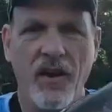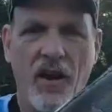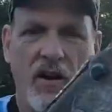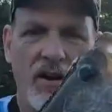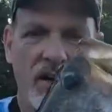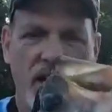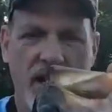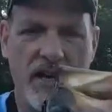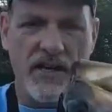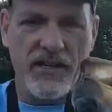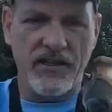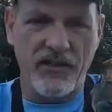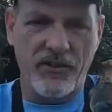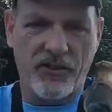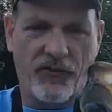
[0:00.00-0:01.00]
All right,
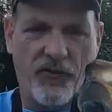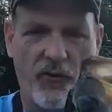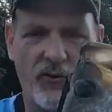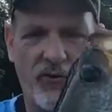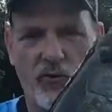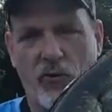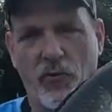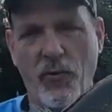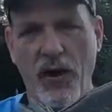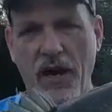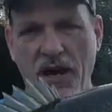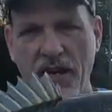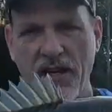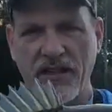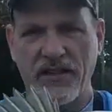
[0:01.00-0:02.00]
guys, there's your first little
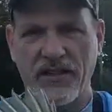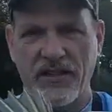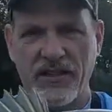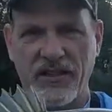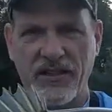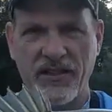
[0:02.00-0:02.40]
bass.